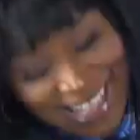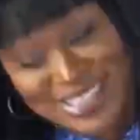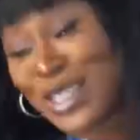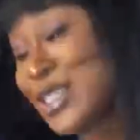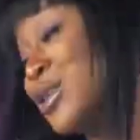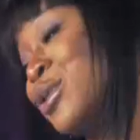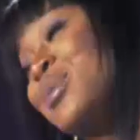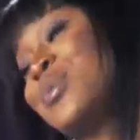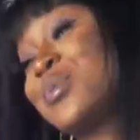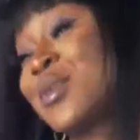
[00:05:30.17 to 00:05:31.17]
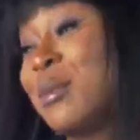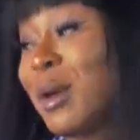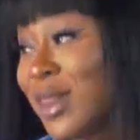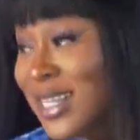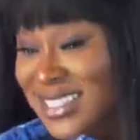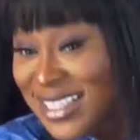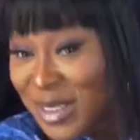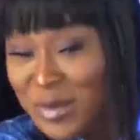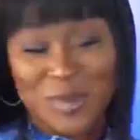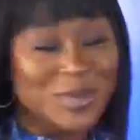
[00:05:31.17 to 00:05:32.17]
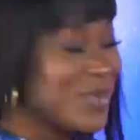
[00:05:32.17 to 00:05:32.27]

That's not true. I'm oh my gosh.